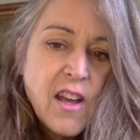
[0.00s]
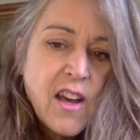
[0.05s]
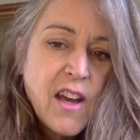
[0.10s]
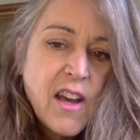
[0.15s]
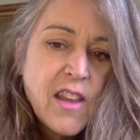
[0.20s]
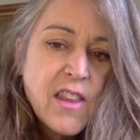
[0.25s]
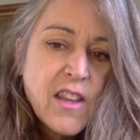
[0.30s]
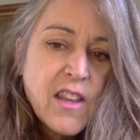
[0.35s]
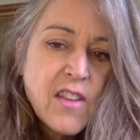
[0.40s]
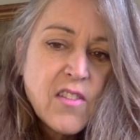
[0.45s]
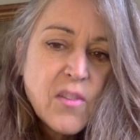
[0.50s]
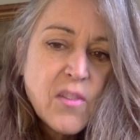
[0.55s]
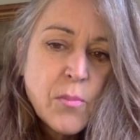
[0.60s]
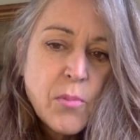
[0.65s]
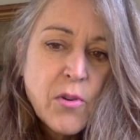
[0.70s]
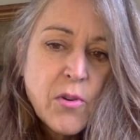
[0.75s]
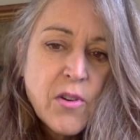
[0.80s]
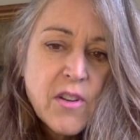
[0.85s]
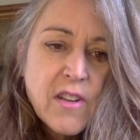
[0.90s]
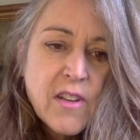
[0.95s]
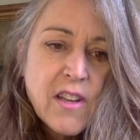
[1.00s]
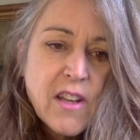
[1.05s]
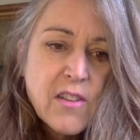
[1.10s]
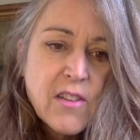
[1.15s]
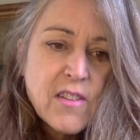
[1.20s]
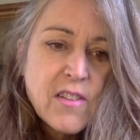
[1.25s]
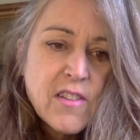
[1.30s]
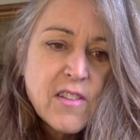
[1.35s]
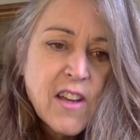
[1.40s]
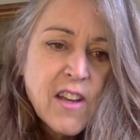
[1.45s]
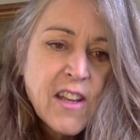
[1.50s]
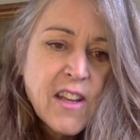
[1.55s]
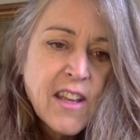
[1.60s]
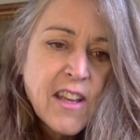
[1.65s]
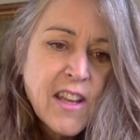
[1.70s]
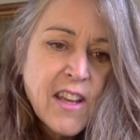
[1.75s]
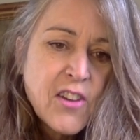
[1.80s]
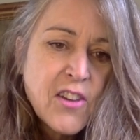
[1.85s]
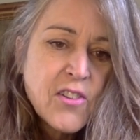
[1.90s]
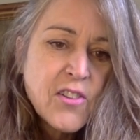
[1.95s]
I think it's important now to tie
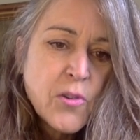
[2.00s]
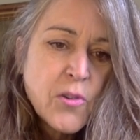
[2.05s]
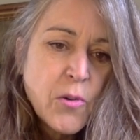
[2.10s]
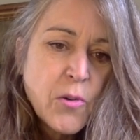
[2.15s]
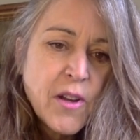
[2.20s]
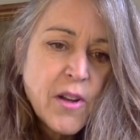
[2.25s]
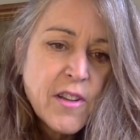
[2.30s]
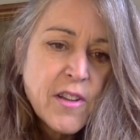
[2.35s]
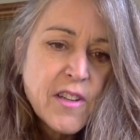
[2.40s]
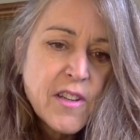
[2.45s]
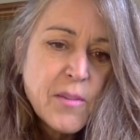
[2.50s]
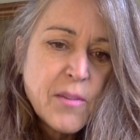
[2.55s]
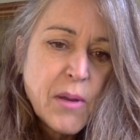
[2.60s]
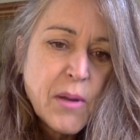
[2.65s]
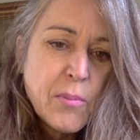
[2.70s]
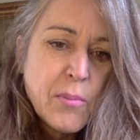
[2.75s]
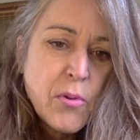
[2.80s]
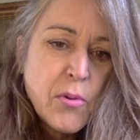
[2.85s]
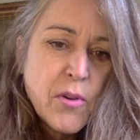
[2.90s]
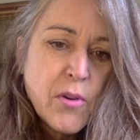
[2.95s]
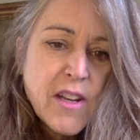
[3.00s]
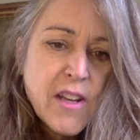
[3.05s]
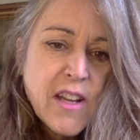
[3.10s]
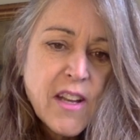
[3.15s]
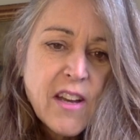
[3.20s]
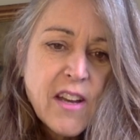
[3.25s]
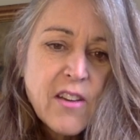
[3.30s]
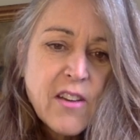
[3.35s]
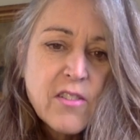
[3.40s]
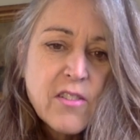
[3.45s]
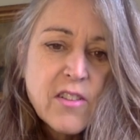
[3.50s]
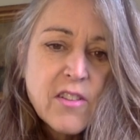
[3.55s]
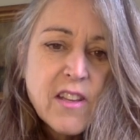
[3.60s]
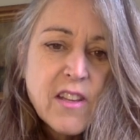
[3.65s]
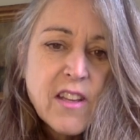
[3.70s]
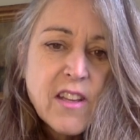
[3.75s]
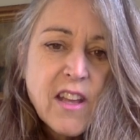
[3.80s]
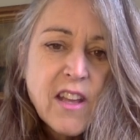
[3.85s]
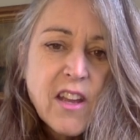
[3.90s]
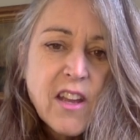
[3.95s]
care to quality by pointing out
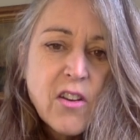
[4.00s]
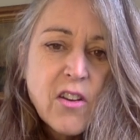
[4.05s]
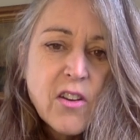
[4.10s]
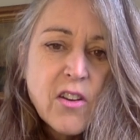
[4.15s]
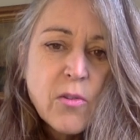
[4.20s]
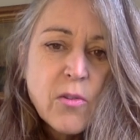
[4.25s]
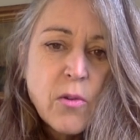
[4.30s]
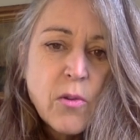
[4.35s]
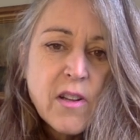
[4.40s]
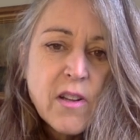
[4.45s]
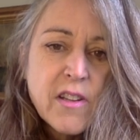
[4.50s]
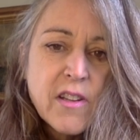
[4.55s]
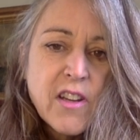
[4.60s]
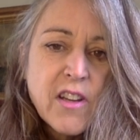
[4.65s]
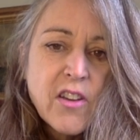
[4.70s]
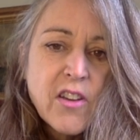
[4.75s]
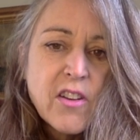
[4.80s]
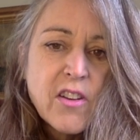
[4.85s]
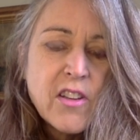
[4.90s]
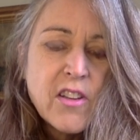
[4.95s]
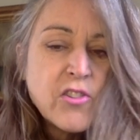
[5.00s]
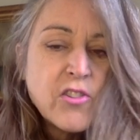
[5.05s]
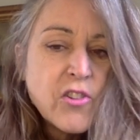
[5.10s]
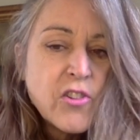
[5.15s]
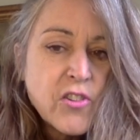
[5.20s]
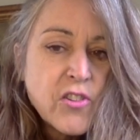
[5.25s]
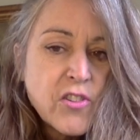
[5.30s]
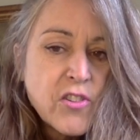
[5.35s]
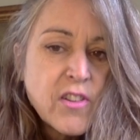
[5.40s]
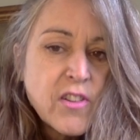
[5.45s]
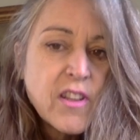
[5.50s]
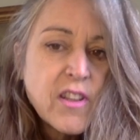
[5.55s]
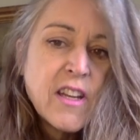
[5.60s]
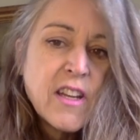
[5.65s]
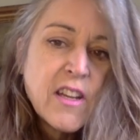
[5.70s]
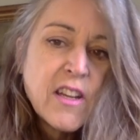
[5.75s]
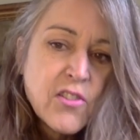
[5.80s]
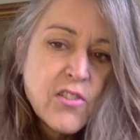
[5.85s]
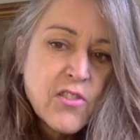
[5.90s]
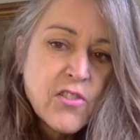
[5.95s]
that care and quality are internal and
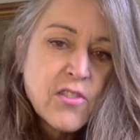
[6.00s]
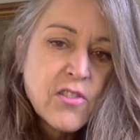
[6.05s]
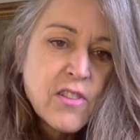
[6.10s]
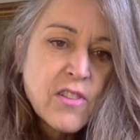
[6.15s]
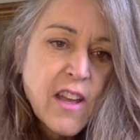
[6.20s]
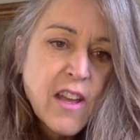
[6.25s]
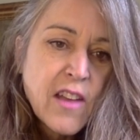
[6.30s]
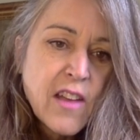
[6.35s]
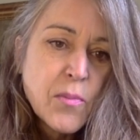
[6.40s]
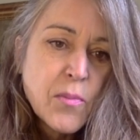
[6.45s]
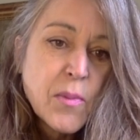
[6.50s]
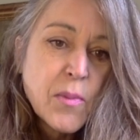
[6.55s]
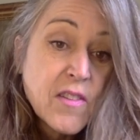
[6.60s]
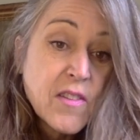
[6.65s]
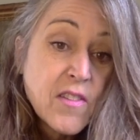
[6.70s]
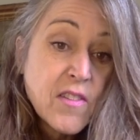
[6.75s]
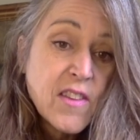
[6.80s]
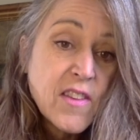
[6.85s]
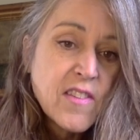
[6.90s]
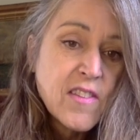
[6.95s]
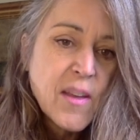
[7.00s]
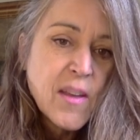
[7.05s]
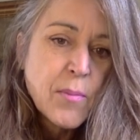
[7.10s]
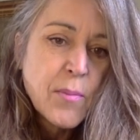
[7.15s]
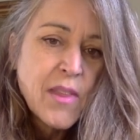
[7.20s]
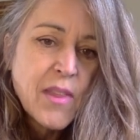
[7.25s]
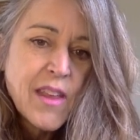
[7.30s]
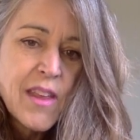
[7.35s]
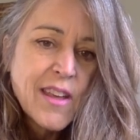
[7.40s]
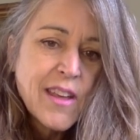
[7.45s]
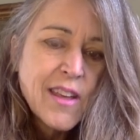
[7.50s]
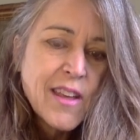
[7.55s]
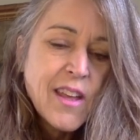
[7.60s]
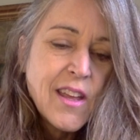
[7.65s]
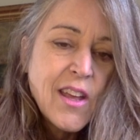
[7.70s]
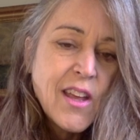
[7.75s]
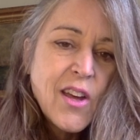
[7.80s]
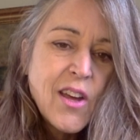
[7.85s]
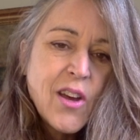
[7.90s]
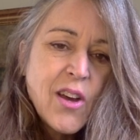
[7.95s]
external aspects of the same thing.
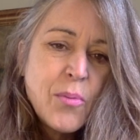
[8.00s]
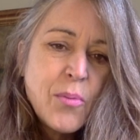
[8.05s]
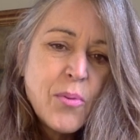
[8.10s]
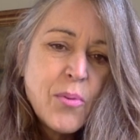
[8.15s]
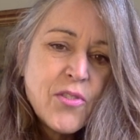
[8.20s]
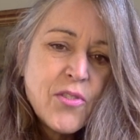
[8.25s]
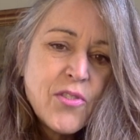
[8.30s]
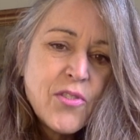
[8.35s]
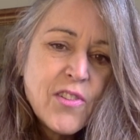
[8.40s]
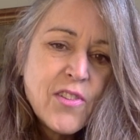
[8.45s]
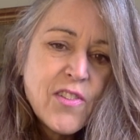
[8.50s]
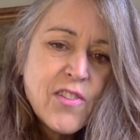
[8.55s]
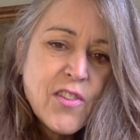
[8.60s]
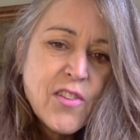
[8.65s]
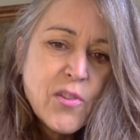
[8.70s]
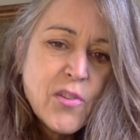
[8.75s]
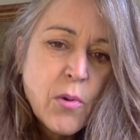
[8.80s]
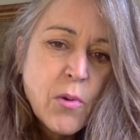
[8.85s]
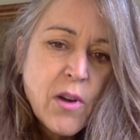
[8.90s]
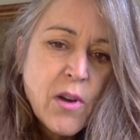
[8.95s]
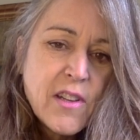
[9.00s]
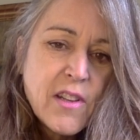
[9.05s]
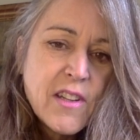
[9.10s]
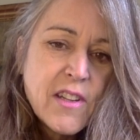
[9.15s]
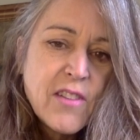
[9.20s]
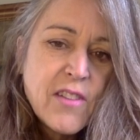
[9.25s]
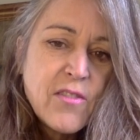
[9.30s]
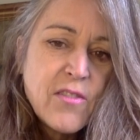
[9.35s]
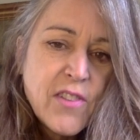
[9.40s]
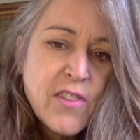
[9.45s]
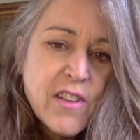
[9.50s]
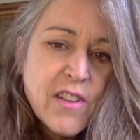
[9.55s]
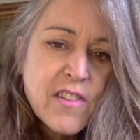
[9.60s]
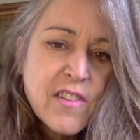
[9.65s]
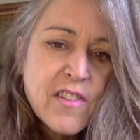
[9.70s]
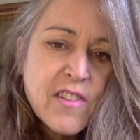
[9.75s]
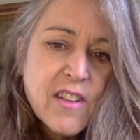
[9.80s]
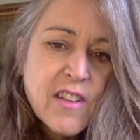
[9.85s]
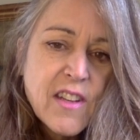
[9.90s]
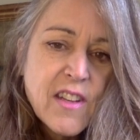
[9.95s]
A person who sees quality and
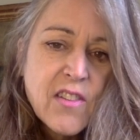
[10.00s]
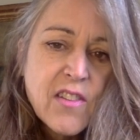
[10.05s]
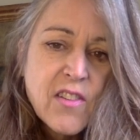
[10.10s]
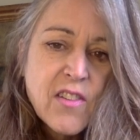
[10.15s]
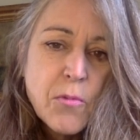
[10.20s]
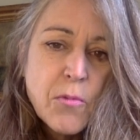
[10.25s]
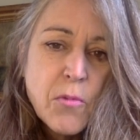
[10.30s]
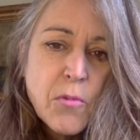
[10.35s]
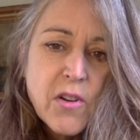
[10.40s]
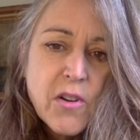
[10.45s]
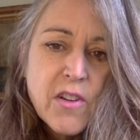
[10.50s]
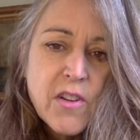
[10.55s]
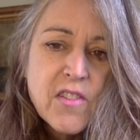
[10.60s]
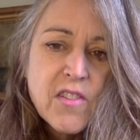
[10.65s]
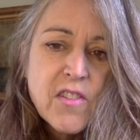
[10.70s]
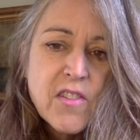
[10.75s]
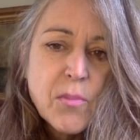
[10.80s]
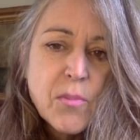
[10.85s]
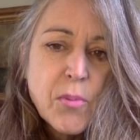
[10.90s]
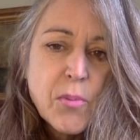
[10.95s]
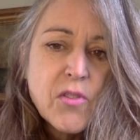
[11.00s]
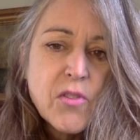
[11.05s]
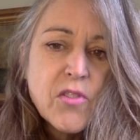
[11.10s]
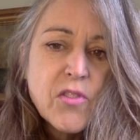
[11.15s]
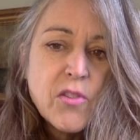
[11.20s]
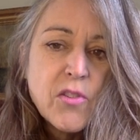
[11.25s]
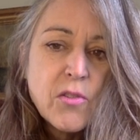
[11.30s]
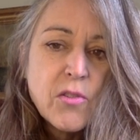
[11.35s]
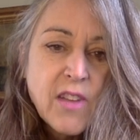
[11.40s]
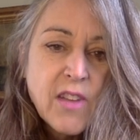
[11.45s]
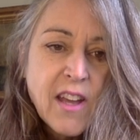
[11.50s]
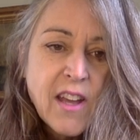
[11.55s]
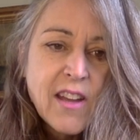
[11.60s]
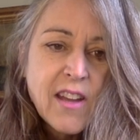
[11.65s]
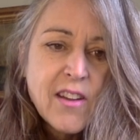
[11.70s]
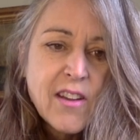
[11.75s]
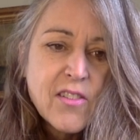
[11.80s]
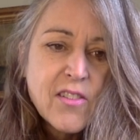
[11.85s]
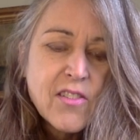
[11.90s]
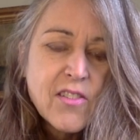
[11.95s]
feels it as he works is a person who
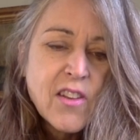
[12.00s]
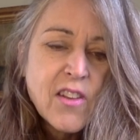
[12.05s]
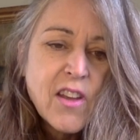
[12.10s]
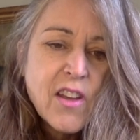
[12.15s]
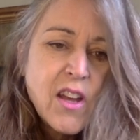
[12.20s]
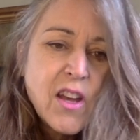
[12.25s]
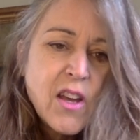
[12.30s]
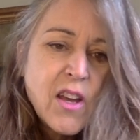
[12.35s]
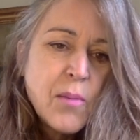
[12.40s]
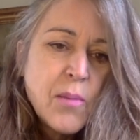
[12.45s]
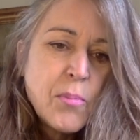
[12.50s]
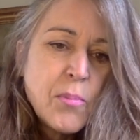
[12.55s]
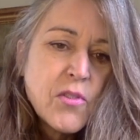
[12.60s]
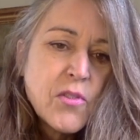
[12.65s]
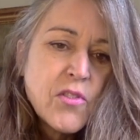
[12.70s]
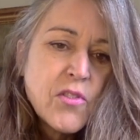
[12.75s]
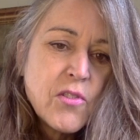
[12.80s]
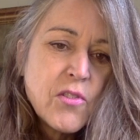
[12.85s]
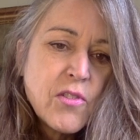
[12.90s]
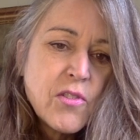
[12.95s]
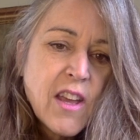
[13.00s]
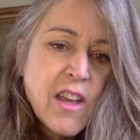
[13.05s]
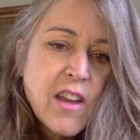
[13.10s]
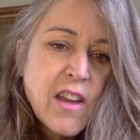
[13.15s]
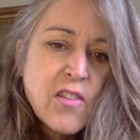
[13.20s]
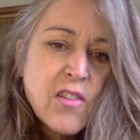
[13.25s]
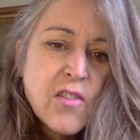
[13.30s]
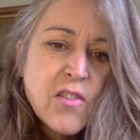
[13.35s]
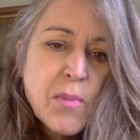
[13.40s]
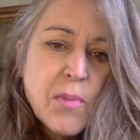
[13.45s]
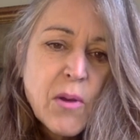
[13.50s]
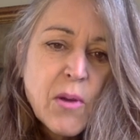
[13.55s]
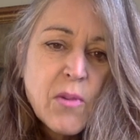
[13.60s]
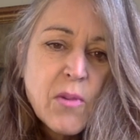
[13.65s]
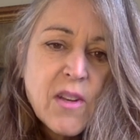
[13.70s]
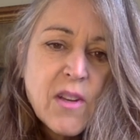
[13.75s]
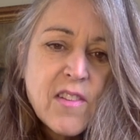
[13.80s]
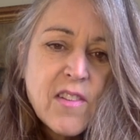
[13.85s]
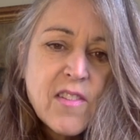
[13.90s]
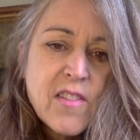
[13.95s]
cares. A person who cares about
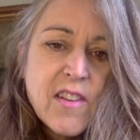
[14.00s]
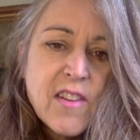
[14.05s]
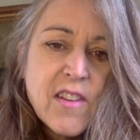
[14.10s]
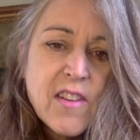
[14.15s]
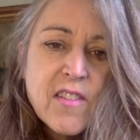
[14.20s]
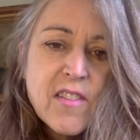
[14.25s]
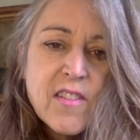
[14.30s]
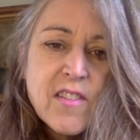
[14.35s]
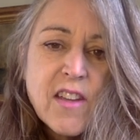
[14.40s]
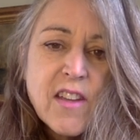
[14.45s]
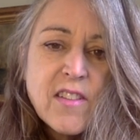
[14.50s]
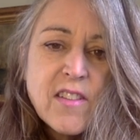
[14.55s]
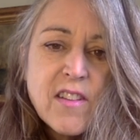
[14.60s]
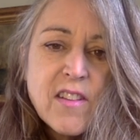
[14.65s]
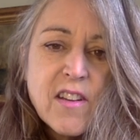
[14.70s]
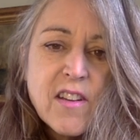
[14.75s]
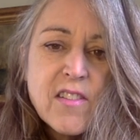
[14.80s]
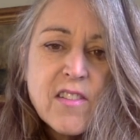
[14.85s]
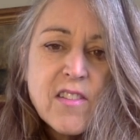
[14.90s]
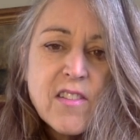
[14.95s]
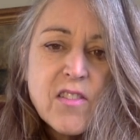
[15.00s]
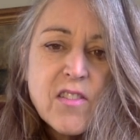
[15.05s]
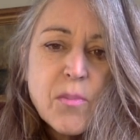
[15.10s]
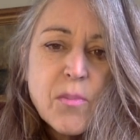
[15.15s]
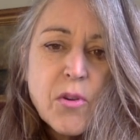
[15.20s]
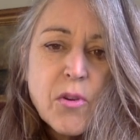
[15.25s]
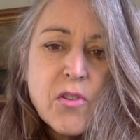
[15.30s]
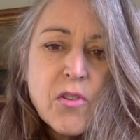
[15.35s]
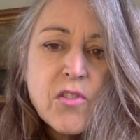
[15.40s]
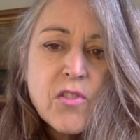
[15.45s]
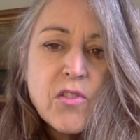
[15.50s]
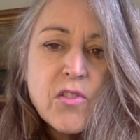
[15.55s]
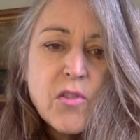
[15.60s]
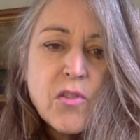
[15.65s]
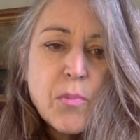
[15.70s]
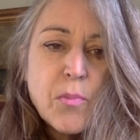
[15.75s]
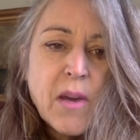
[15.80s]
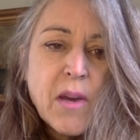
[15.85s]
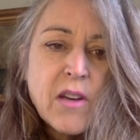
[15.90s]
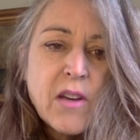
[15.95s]
what he sees and does is a person
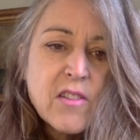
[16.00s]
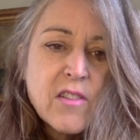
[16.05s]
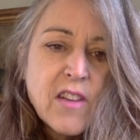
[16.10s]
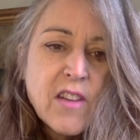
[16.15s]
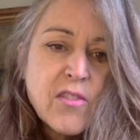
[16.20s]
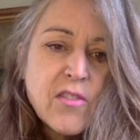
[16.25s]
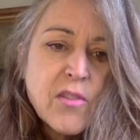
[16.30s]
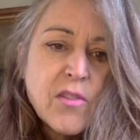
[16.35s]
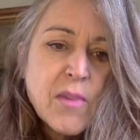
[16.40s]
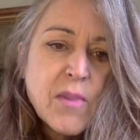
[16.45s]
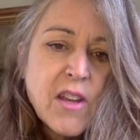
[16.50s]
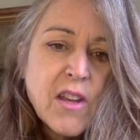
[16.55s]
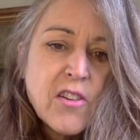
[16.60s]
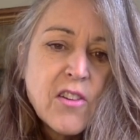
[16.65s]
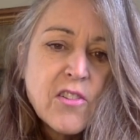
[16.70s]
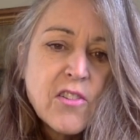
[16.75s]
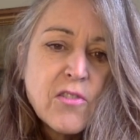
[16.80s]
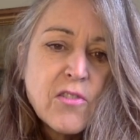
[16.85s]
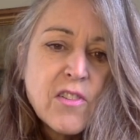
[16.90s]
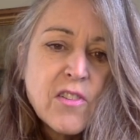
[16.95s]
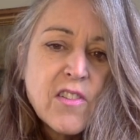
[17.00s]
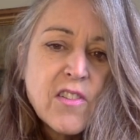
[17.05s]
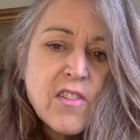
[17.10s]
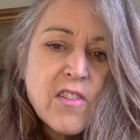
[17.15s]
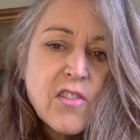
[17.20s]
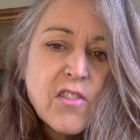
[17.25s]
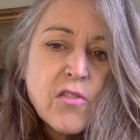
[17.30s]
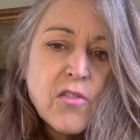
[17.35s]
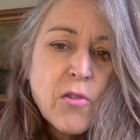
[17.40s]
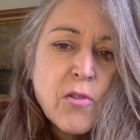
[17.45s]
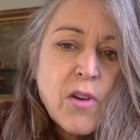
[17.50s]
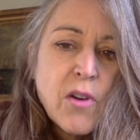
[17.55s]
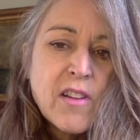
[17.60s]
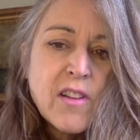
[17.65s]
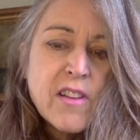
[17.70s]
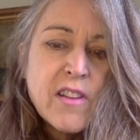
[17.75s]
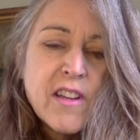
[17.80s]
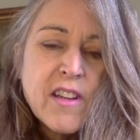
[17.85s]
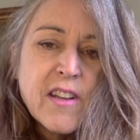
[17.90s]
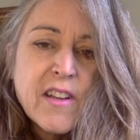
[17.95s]
who's bound to have some characteristics of
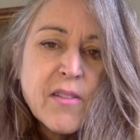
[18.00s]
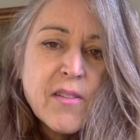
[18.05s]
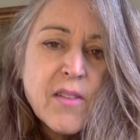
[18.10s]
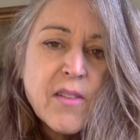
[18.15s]
quality.